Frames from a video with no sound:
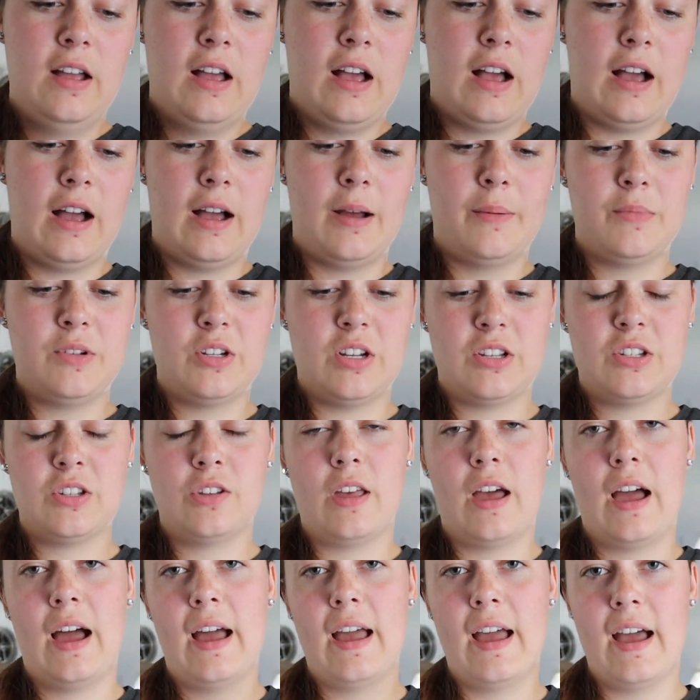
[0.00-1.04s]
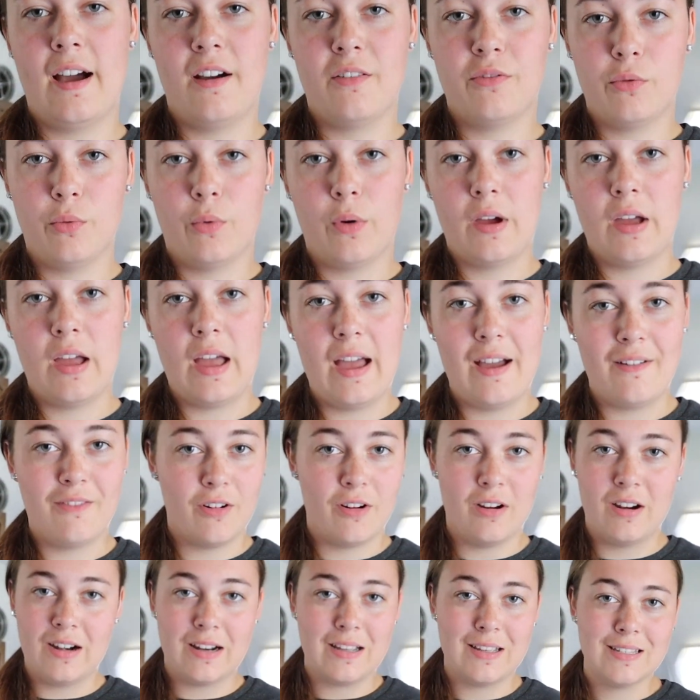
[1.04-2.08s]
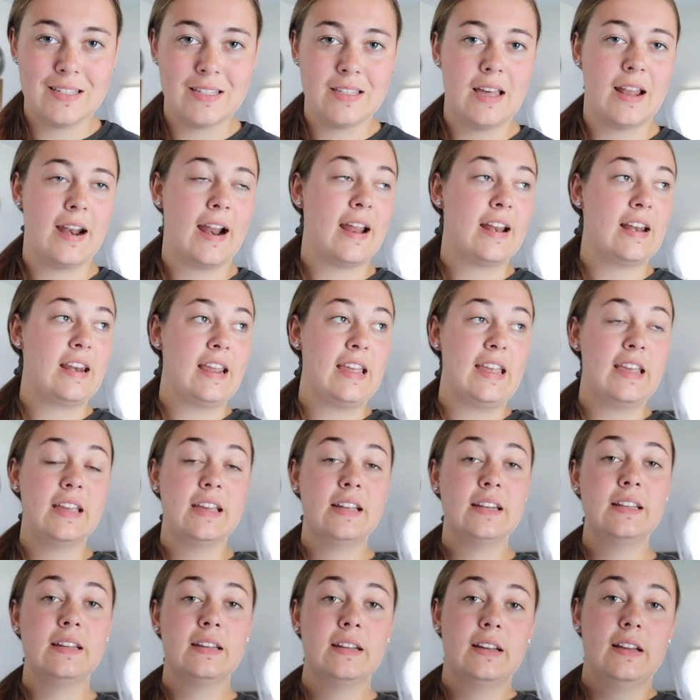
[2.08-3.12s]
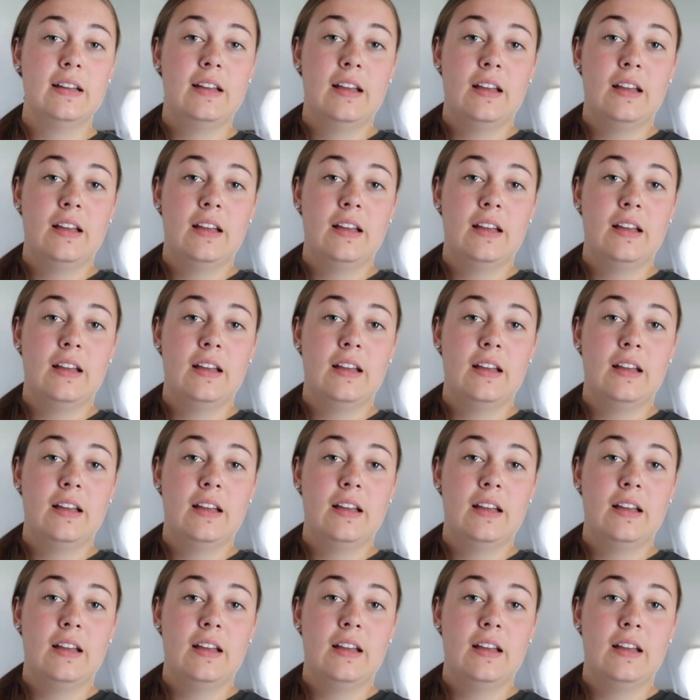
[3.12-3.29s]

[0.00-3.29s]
just so that I have whatever it is that I need.